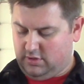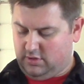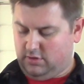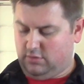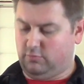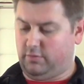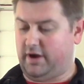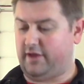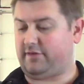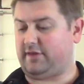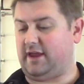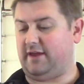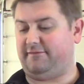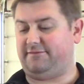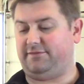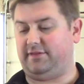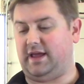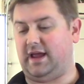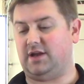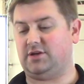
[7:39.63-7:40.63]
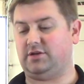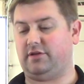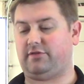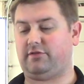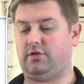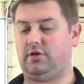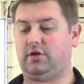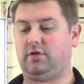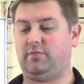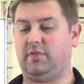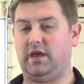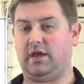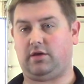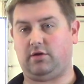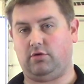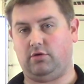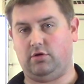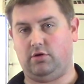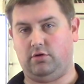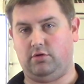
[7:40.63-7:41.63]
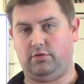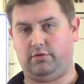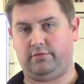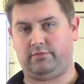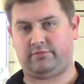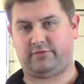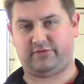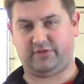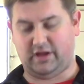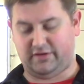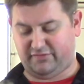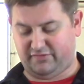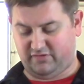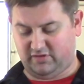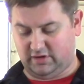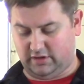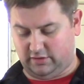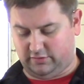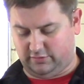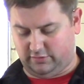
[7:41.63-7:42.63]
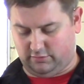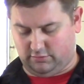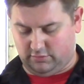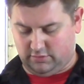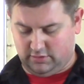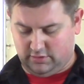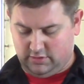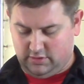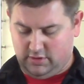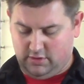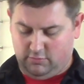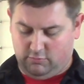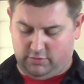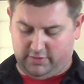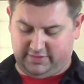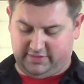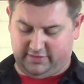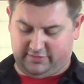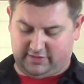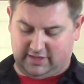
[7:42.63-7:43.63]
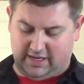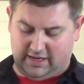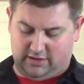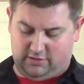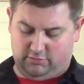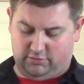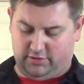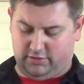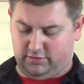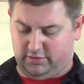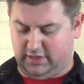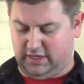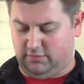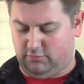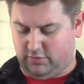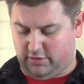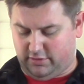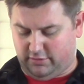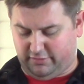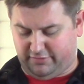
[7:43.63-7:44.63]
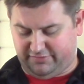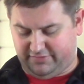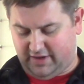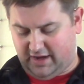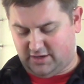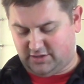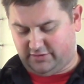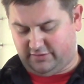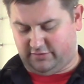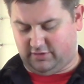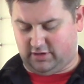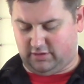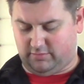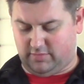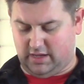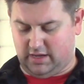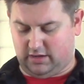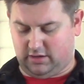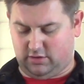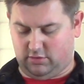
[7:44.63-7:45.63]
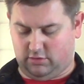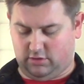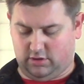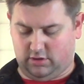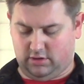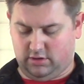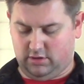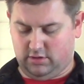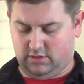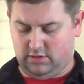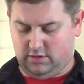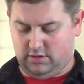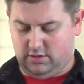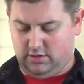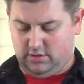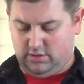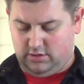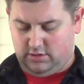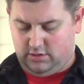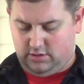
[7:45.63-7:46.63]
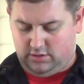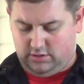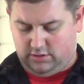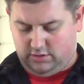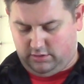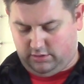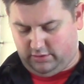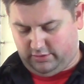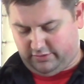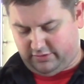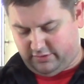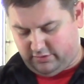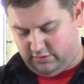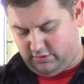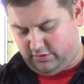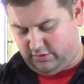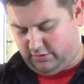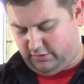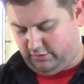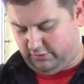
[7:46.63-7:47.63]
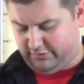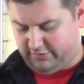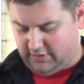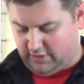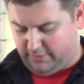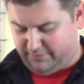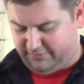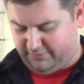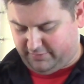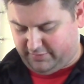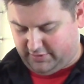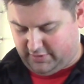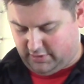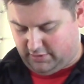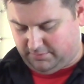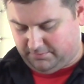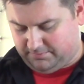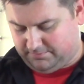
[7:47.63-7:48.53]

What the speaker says: wastegate flanges, so you can make your own stuff if you need to. With this kit, you really only need one of those flanges, so you can make your setup from there.